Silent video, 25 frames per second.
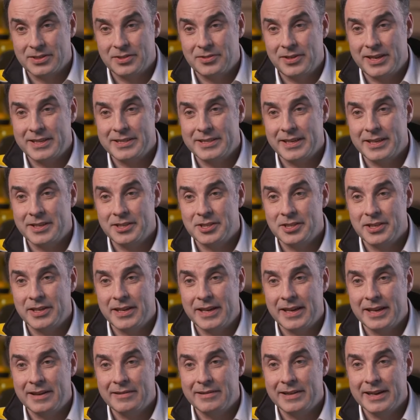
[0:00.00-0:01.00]
stress
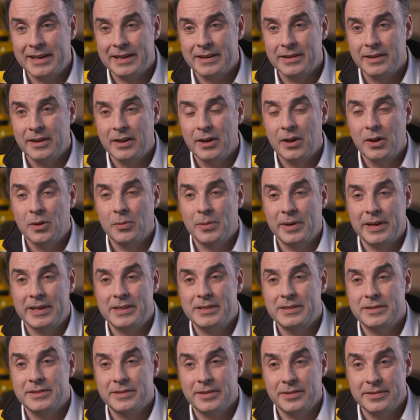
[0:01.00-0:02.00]
engineering, we
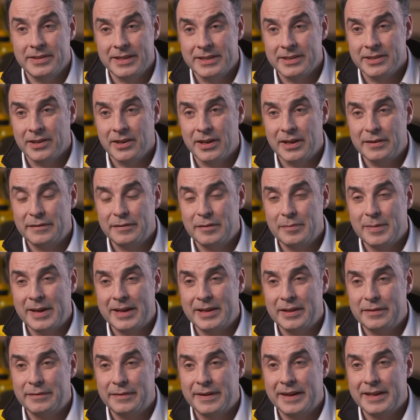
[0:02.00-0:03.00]
need to do design for
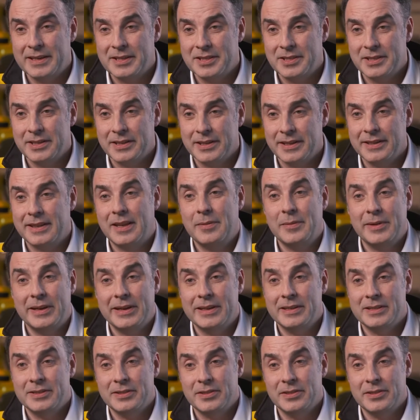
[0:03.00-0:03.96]
manufacture, and then we need